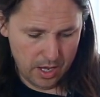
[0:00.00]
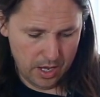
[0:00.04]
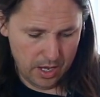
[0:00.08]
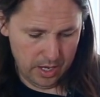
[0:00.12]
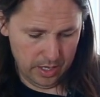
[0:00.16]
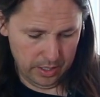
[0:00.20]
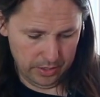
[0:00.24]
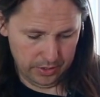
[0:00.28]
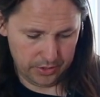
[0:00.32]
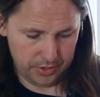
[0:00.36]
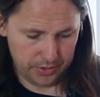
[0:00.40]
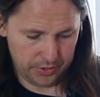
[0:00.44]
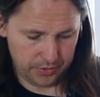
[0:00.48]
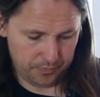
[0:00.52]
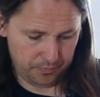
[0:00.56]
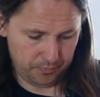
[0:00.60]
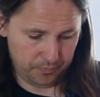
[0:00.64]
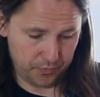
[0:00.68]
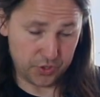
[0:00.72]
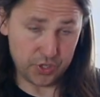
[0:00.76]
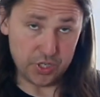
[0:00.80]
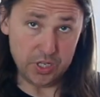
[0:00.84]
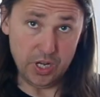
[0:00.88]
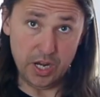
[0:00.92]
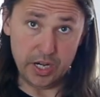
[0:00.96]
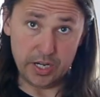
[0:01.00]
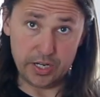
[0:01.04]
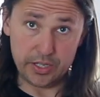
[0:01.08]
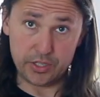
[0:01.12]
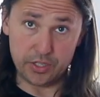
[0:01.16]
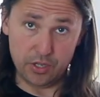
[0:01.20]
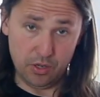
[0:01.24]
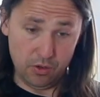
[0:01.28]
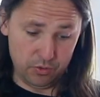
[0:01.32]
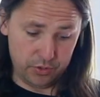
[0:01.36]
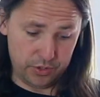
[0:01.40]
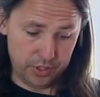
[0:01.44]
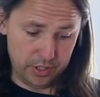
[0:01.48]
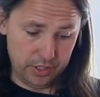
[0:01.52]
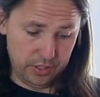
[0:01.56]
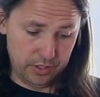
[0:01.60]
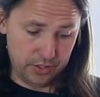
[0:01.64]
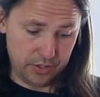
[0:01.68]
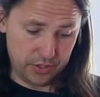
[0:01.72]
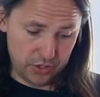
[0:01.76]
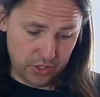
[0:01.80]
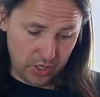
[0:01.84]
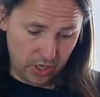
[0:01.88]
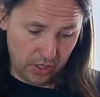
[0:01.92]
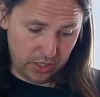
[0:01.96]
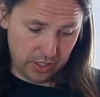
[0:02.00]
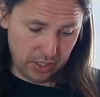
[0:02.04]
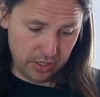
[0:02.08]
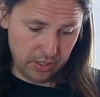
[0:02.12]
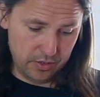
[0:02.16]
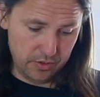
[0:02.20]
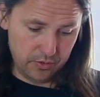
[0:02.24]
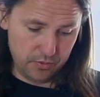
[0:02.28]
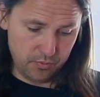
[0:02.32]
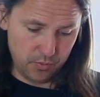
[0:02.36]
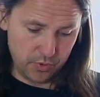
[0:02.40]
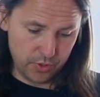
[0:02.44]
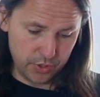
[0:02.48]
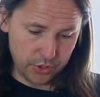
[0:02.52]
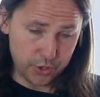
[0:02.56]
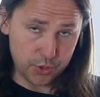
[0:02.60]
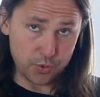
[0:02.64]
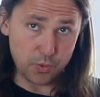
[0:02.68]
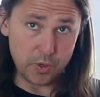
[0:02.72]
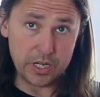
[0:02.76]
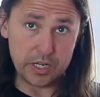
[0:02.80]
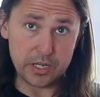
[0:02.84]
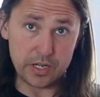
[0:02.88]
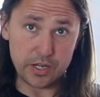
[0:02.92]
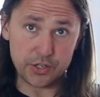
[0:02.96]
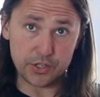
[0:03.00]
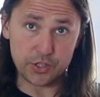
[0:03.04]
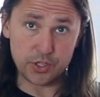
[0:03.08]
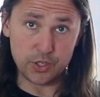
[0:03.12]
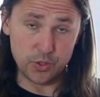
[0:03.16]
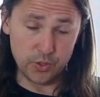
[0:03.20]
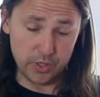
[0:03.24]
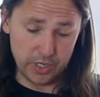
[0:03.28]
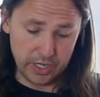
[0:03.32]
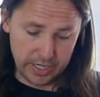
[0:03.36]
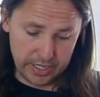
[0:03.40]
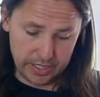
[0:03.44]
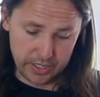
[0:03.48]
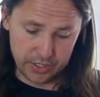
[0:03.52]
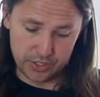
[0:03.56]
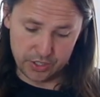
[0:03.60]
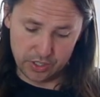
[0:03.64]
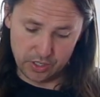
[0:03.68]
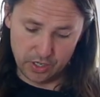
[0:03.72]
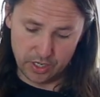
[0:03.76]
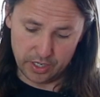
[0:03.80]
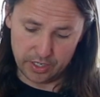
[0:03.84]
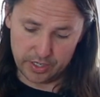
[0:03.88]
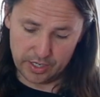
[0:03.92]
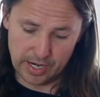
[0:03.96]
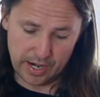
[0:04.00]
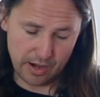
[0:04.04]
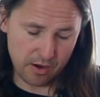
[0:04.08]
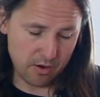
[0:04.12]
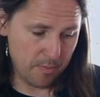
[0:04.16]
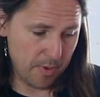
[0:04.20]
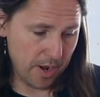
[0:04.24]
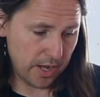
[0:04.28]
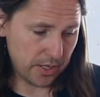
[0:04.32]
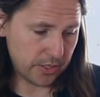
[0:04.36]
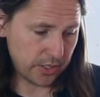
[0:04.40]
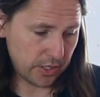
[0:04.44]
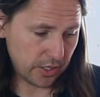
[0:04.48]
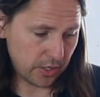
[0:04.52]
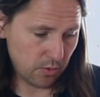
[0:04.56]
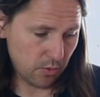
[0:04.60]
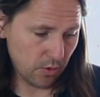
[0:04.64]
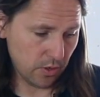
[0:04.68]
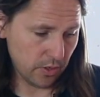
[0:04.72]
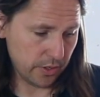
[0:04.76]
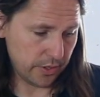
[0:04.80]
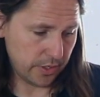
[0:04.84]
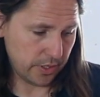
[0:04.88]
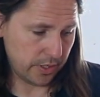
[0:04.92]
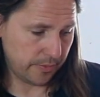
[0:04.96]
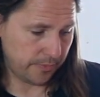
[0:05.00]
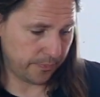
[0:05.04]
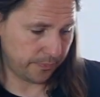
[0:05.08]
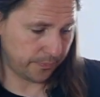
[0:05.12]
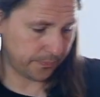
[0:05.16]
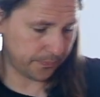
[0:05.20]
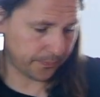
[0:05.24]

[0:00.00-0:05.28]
It's slightly salty, succulent, with a sweetness to it and a slight aromatic quality.